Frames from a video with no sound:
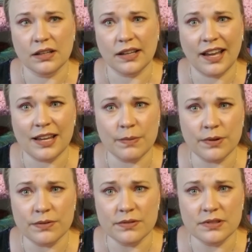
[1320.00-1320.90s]

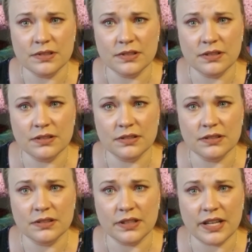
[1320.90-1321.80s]
cable,
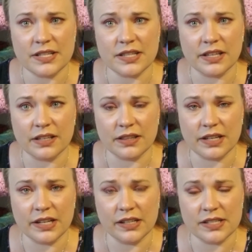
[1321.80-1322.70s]
is the
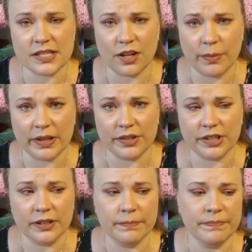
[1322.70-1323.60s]
knitting skill
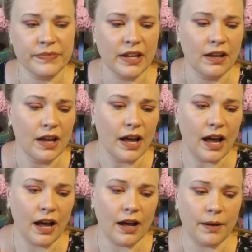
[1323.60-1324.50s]
builder.
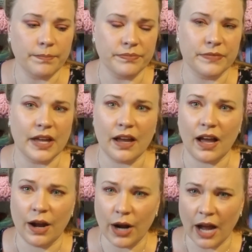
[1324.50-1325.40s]

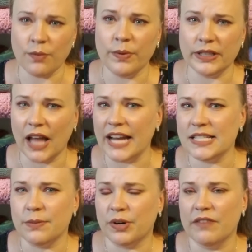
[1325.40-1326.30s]
I would like
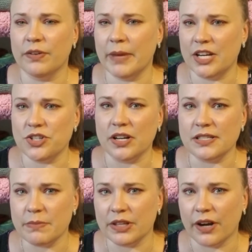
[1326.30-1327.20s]
some more information on
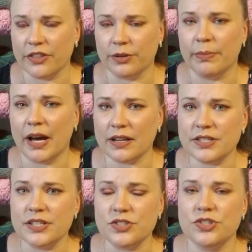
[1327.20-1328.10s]
some of their other
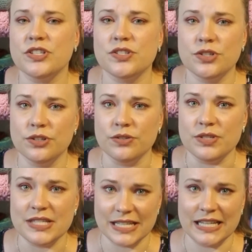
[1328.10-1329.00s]
boxes, just to
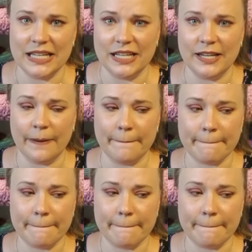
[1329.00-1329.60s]
see,